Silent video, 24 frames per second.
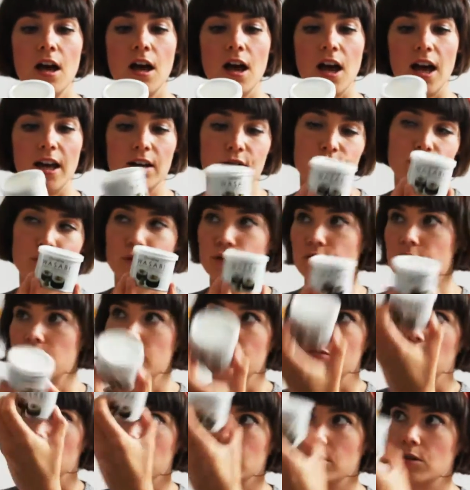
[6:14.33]
And of
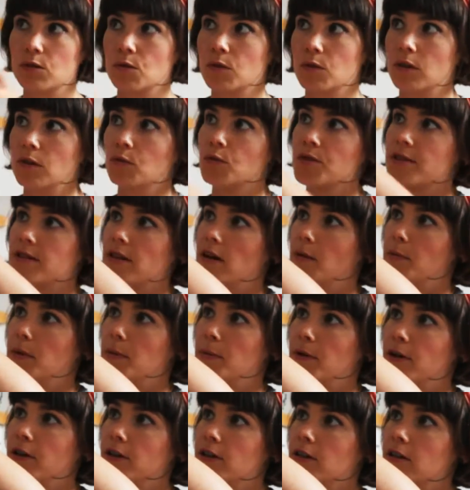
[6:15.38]
course, well, you know what wasabi
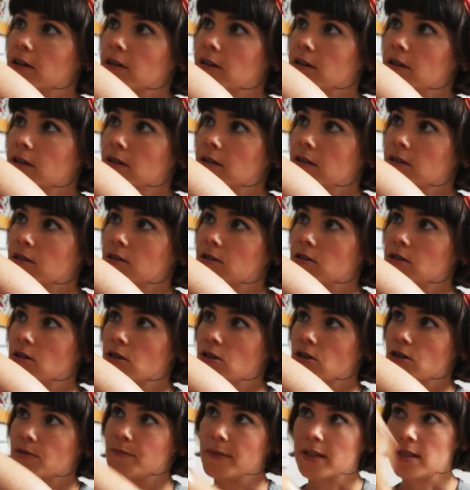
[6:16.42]
powder
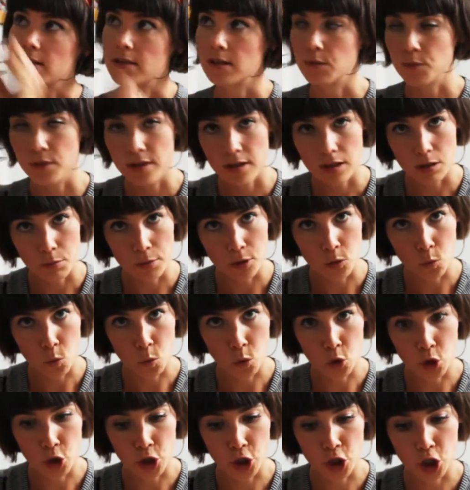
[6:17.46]
does, mix it in with a little bit of
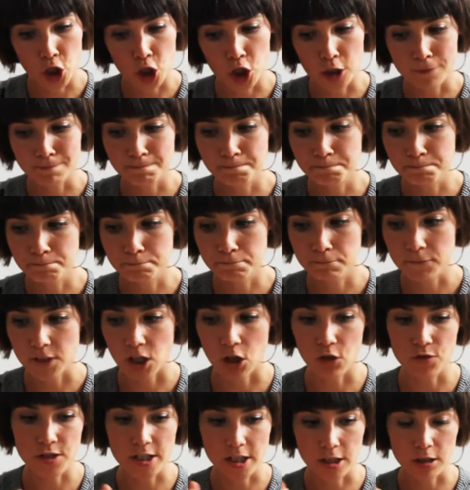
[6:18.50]
water.
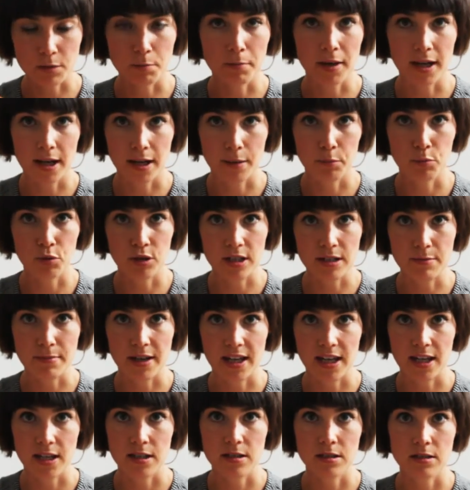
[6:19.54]
Obviously you can buy it
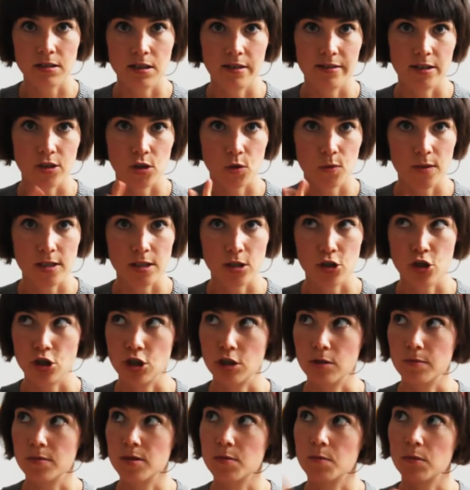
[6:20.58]
pre-made in the squeezy
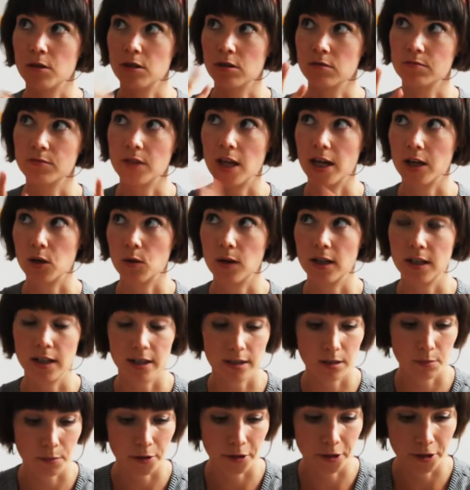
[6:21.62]
tubes, but I quite like
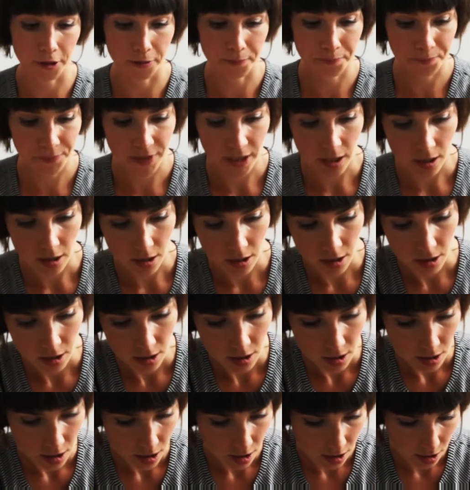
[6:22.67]
the powder.
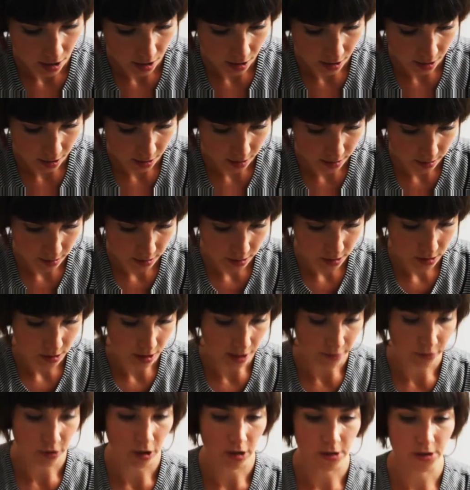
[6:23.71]
And
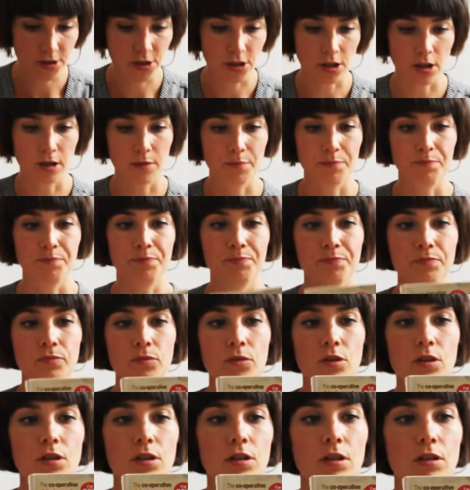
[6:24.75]
I've got some
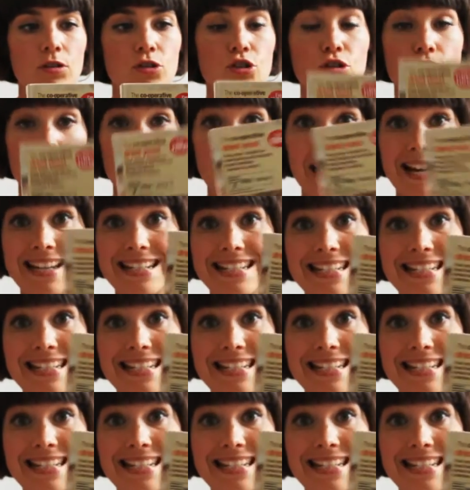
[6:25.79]
dried